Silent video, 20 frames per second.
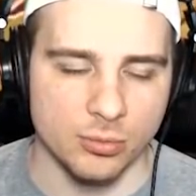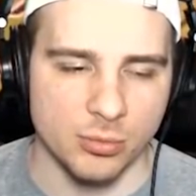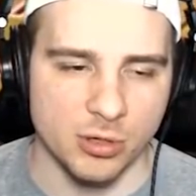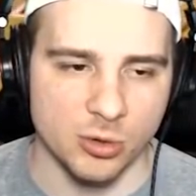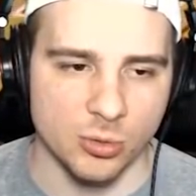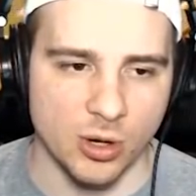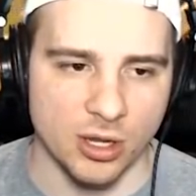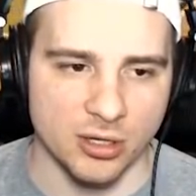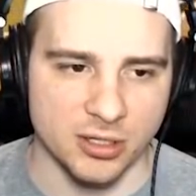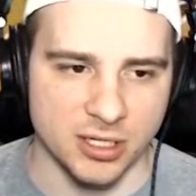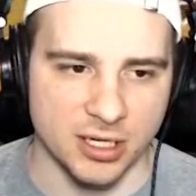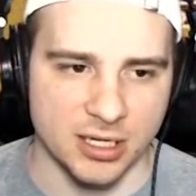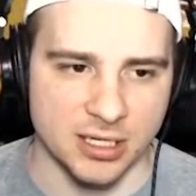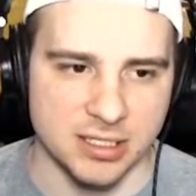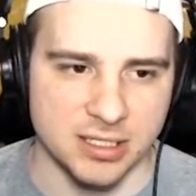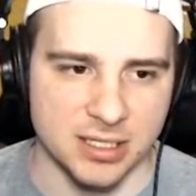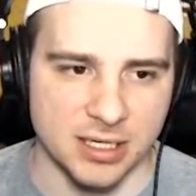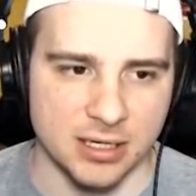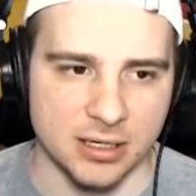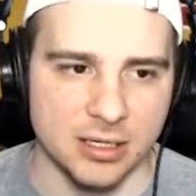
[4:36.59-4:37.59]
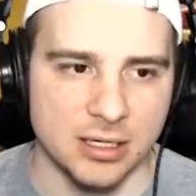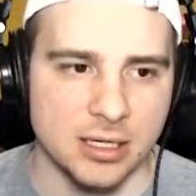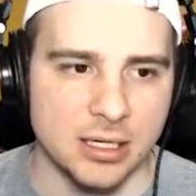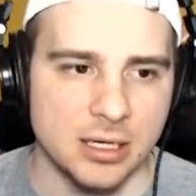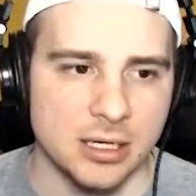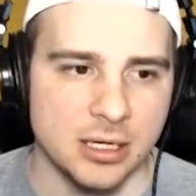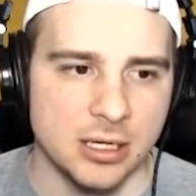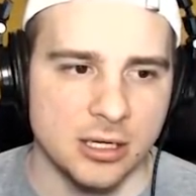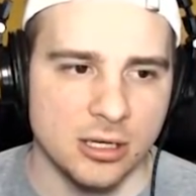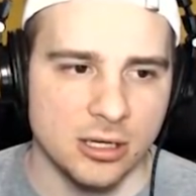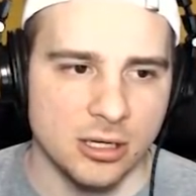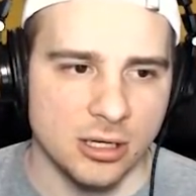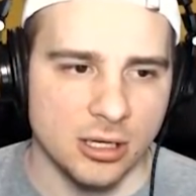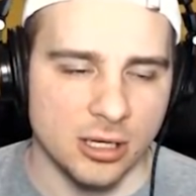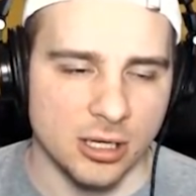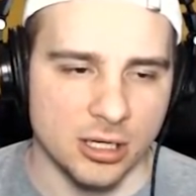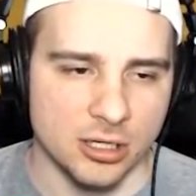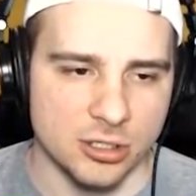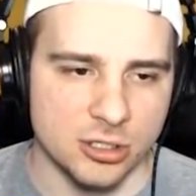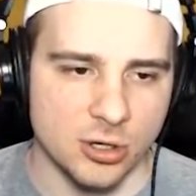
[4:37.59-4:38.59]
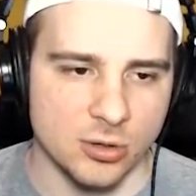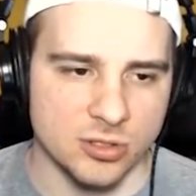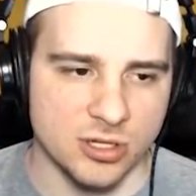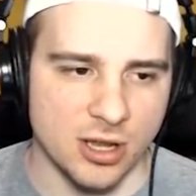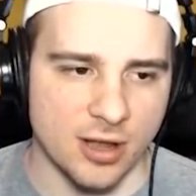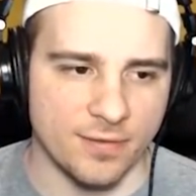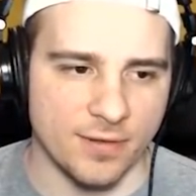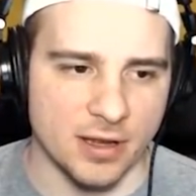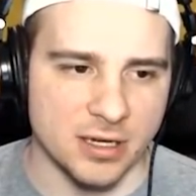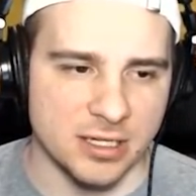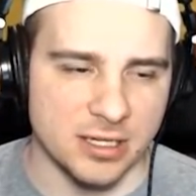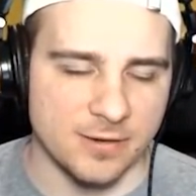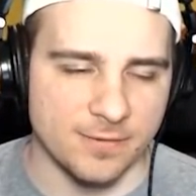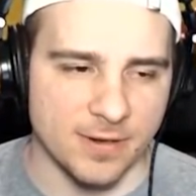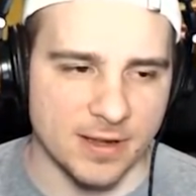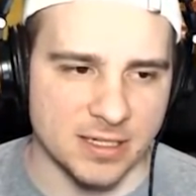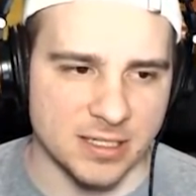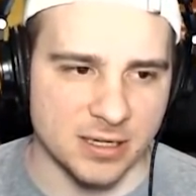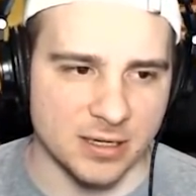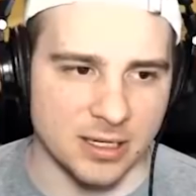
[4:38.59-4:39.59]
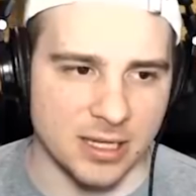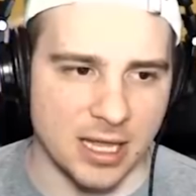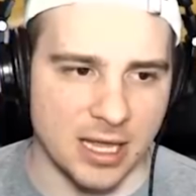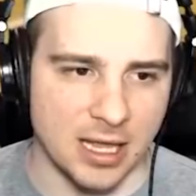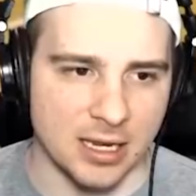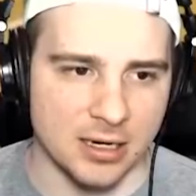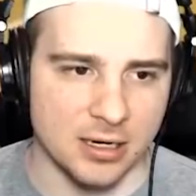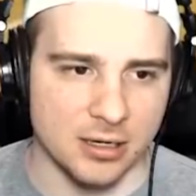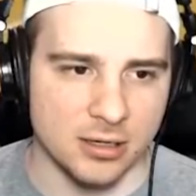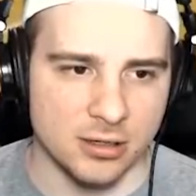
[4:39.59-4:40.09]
Meanwhile, Dickinson shows off on defense again.